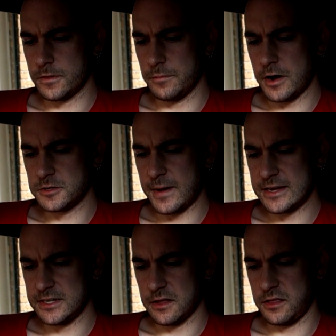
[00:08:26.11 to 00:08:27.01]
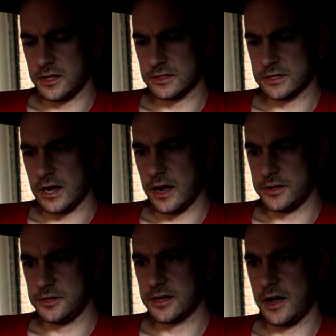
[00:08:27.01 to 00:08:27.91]
The most basic things are
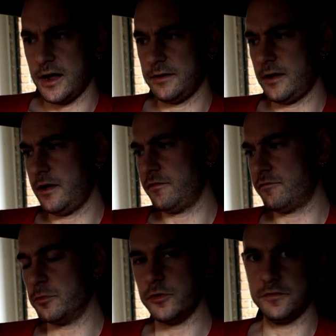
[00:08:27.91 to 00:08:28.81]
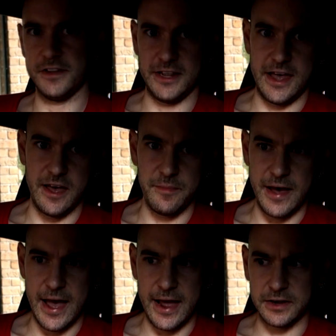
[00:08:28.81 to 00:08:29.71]
you can't have removed any
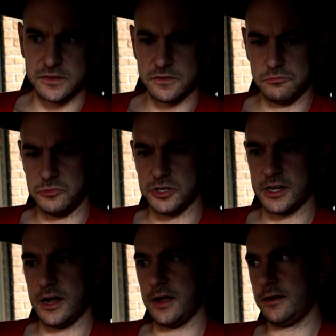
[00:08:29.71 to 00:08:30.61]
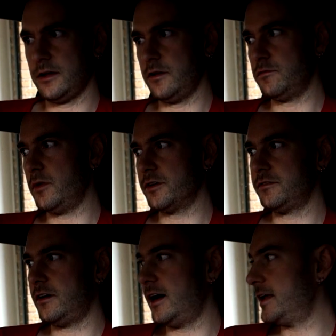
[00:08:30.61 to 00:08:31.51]
airbags, you can't have
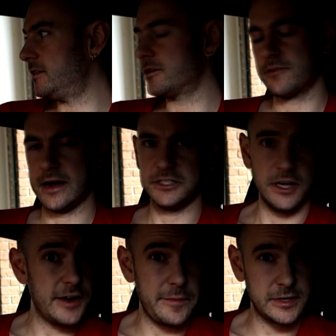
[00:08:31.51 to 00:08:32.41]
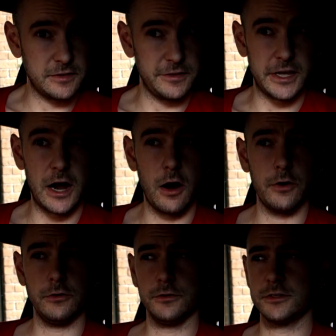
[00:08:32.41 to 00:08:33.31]
modified the crash dynamics of the car
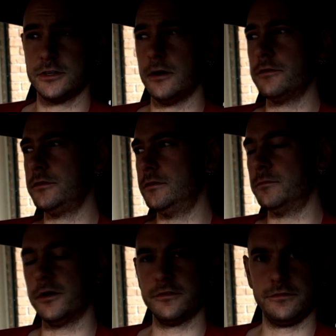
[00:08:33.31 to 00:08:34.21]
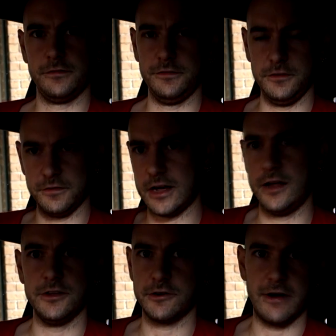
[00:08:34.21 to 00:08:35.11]
at all. So if you've
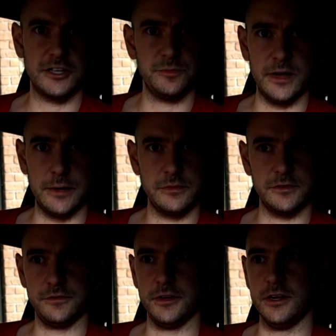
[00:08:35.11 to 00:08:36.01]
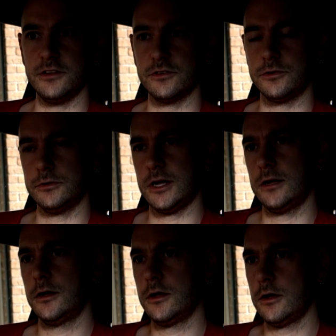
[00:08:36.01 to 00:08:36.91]
cut your crash beam to fit an intercooler